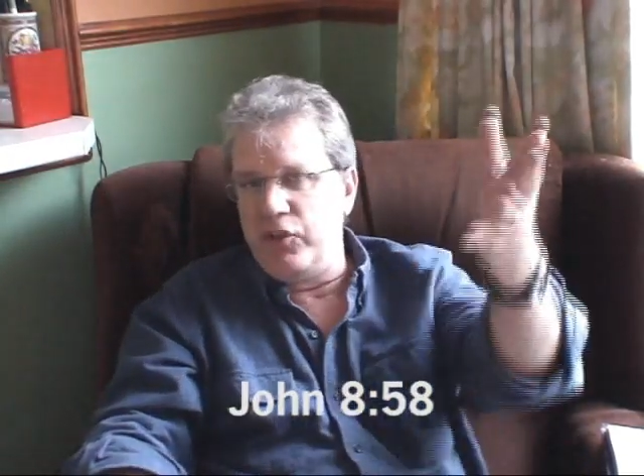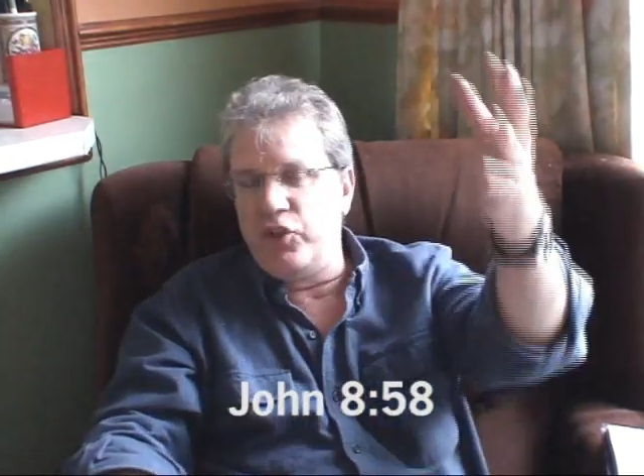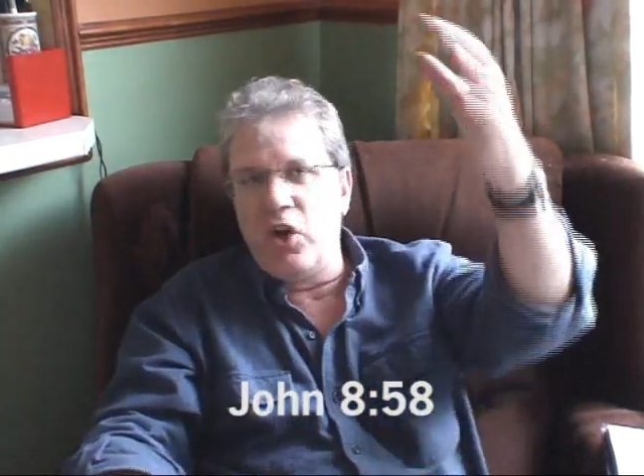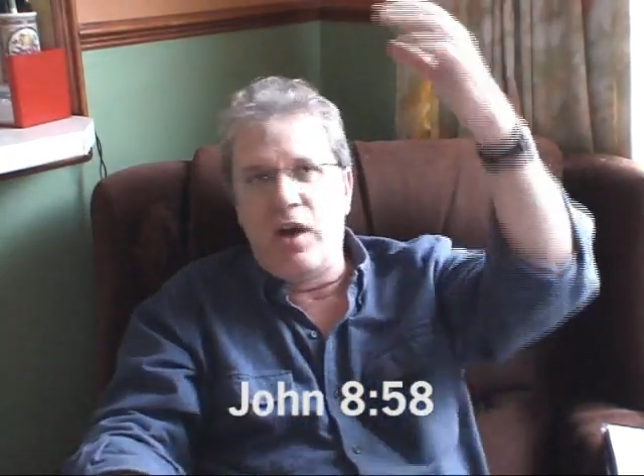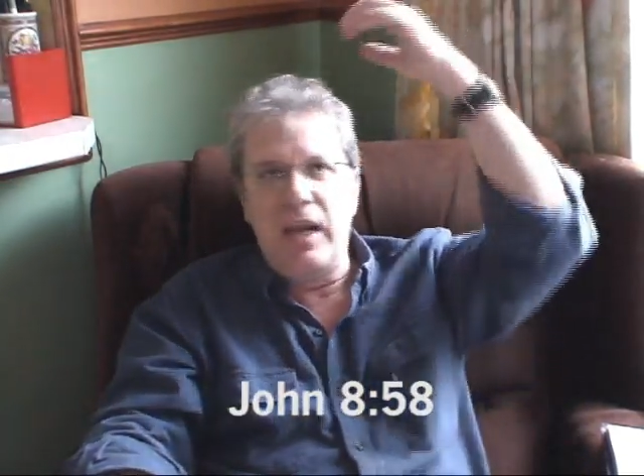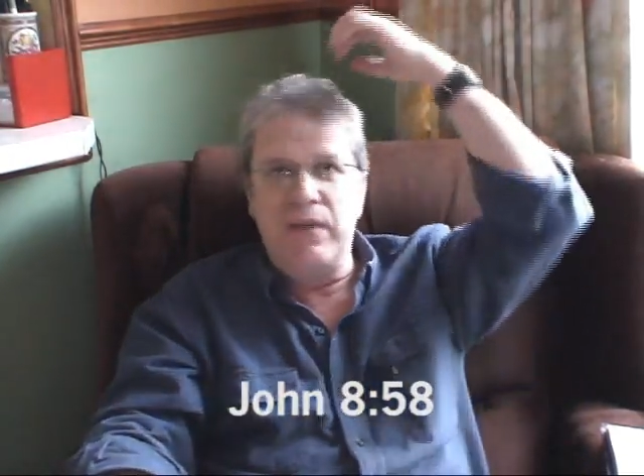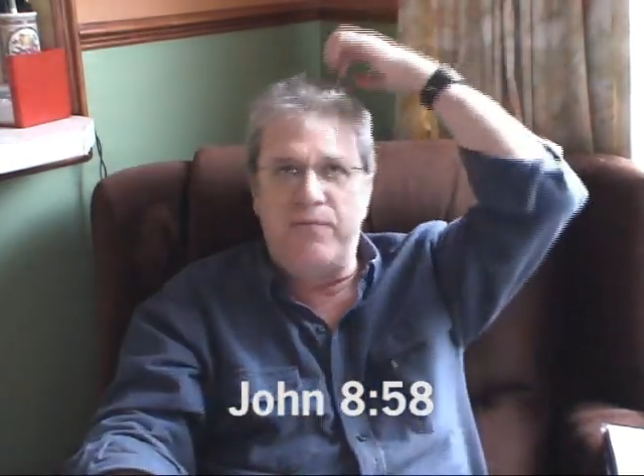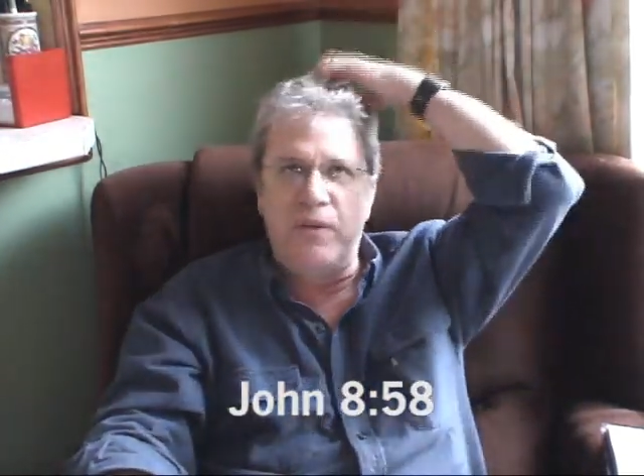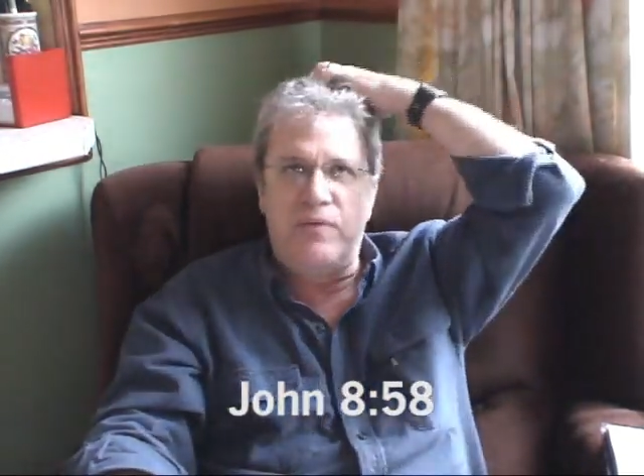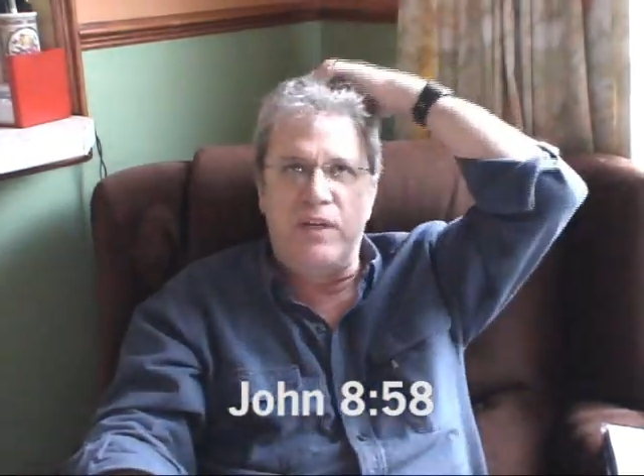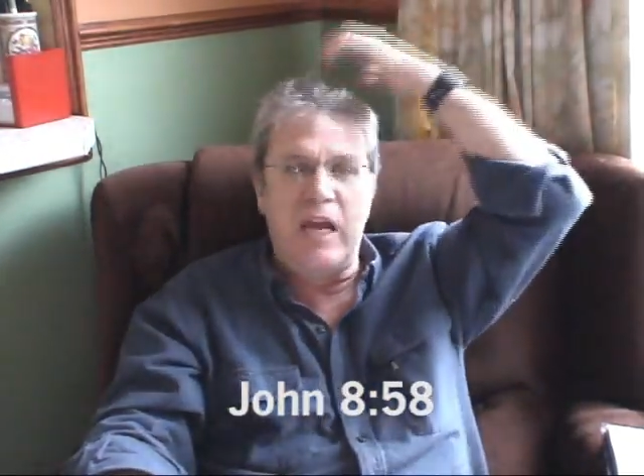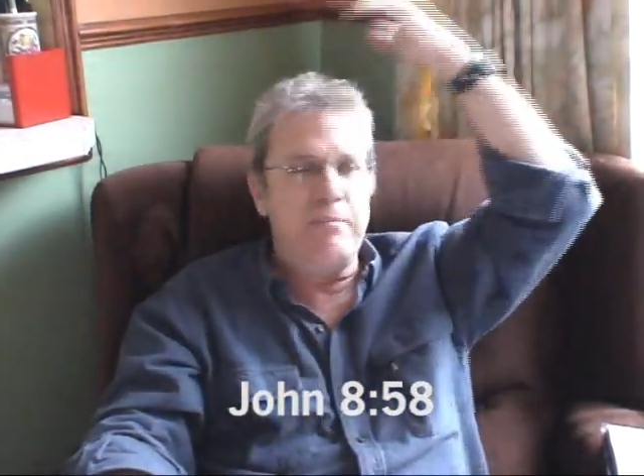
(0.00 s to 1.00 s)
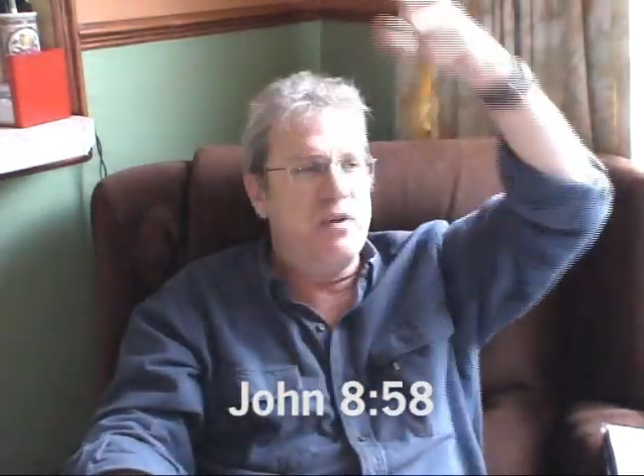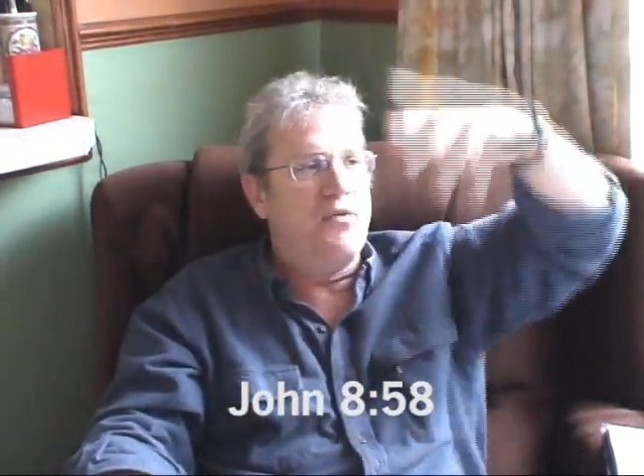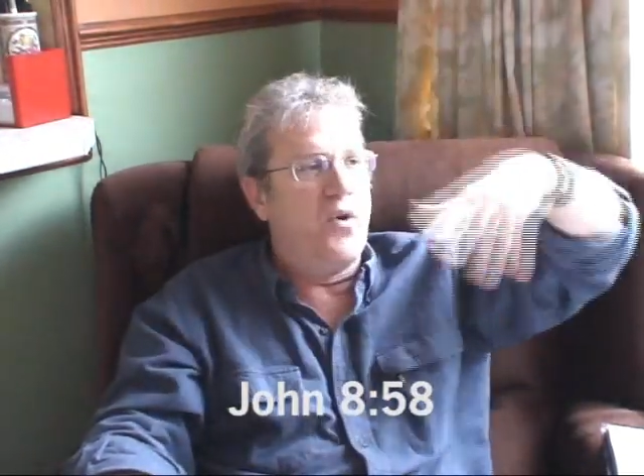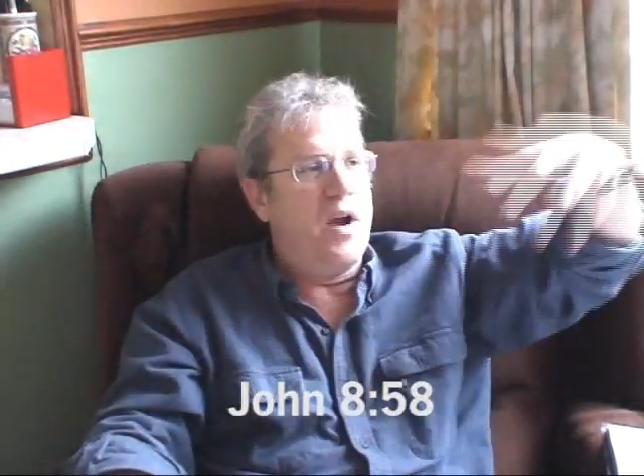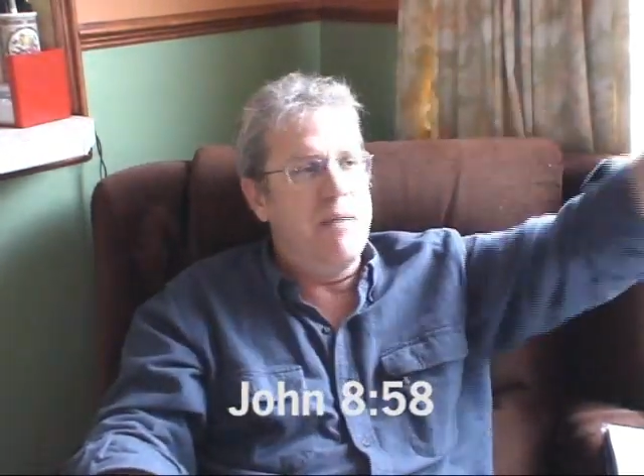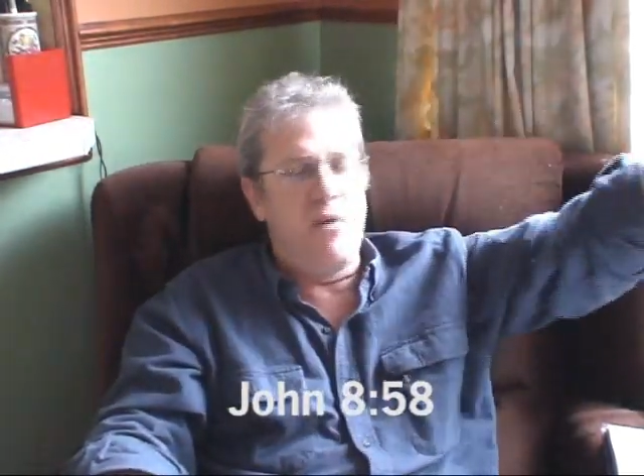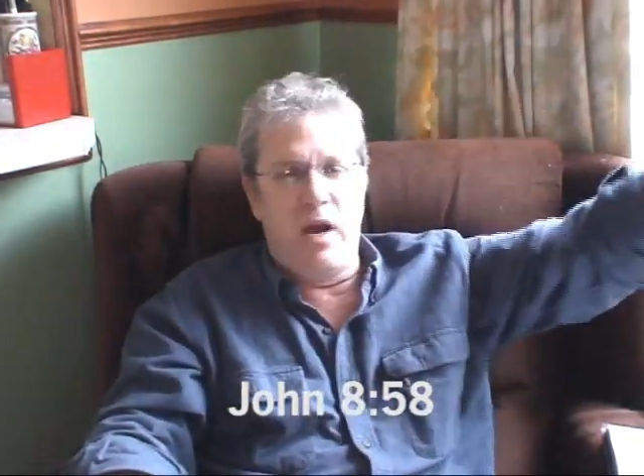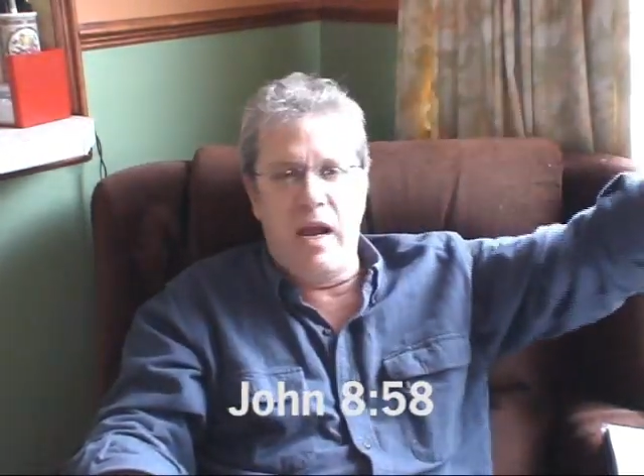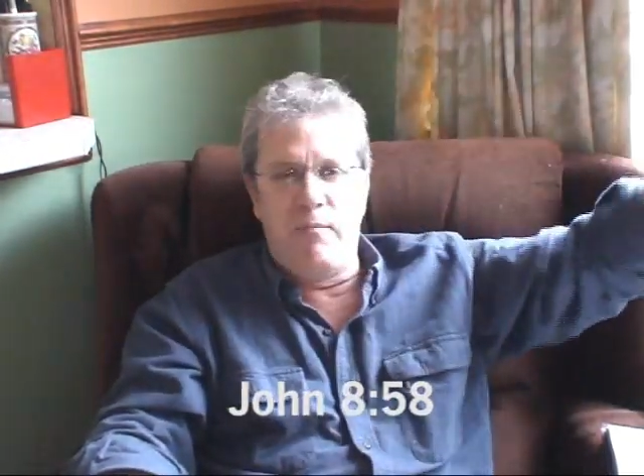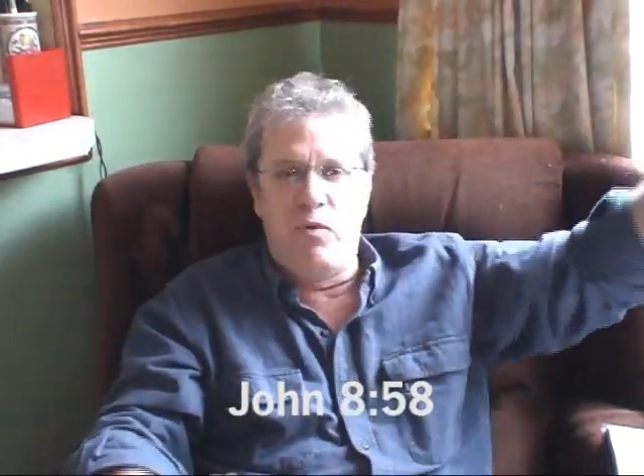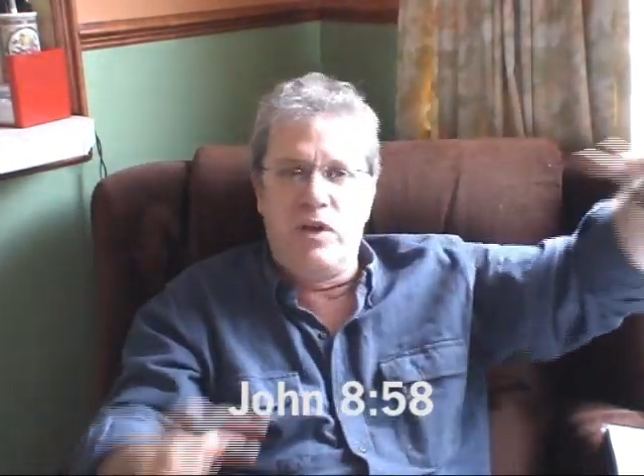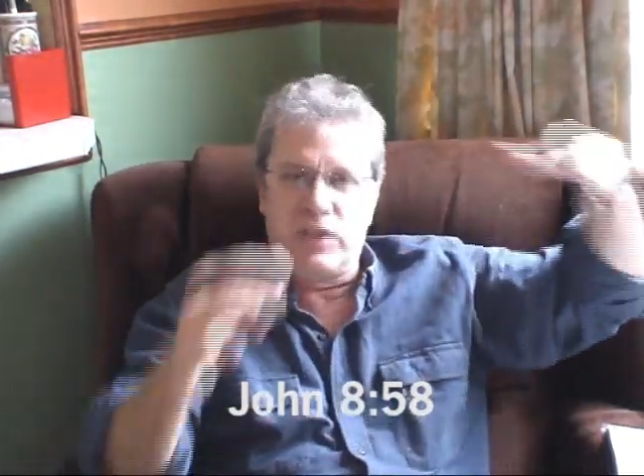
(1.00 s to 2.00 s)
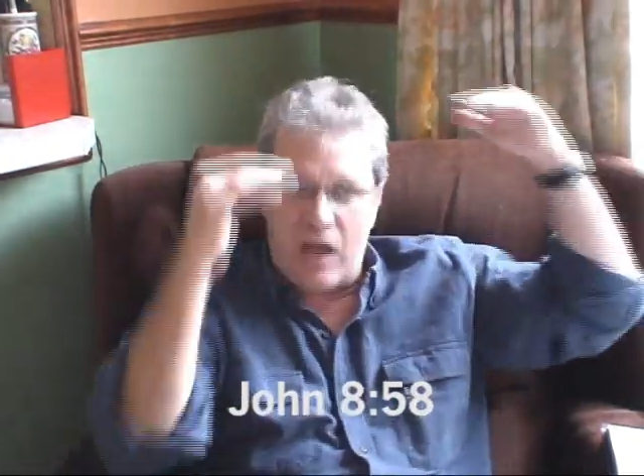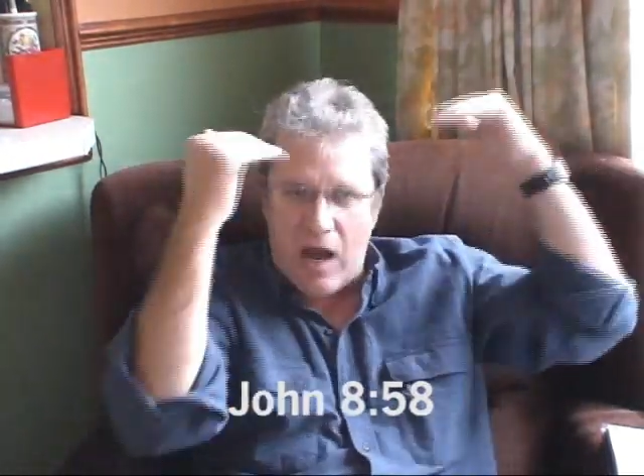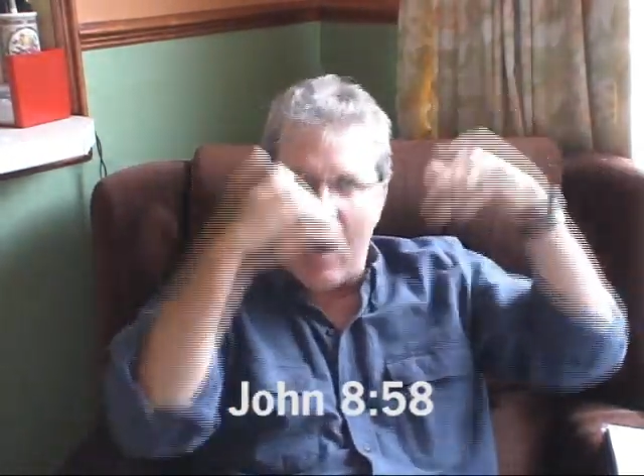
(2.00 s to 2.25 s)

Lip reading: In John 8:58, before Abraham was,